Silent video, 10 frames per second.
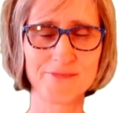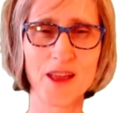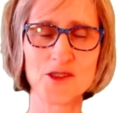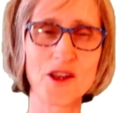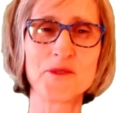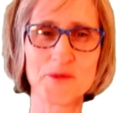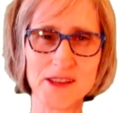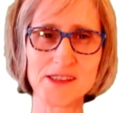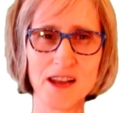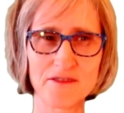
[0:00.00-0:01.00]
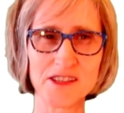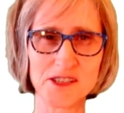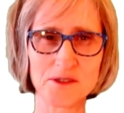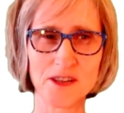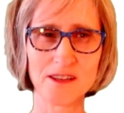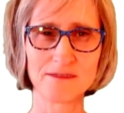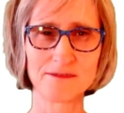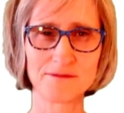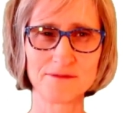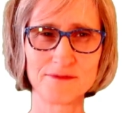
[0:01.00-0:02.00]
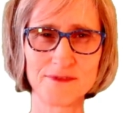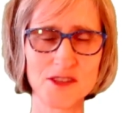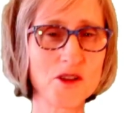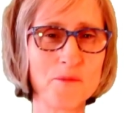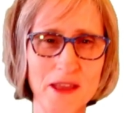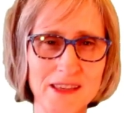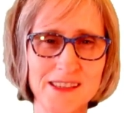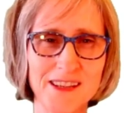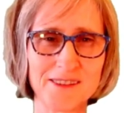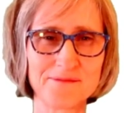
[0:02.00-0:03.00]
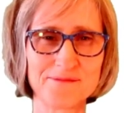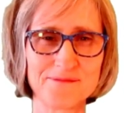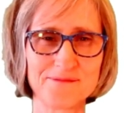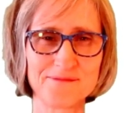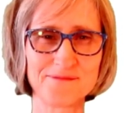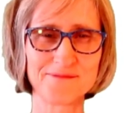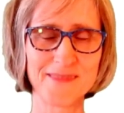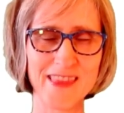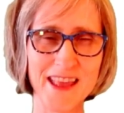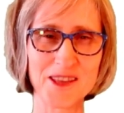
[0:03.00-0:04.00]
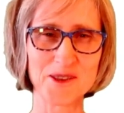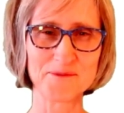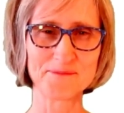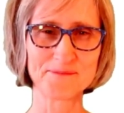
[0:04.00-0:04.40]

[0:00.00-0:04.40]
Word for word: You're on the right side of history. You're amazing. Thank you.